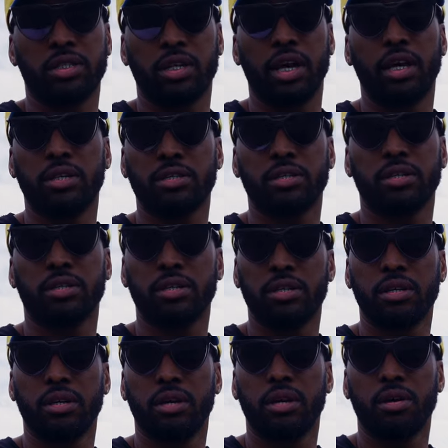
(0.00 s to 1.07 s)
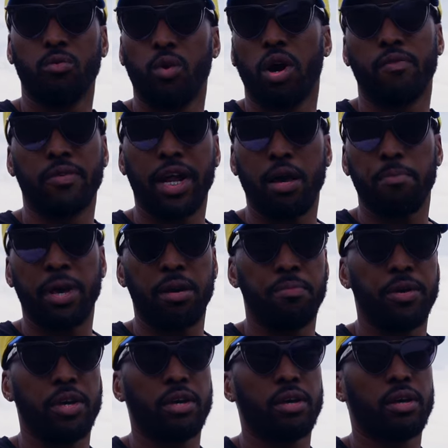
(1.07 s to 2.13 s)
States, wherever that may
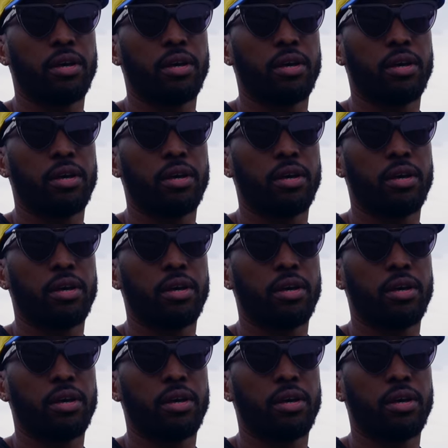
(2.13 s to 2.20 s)
be,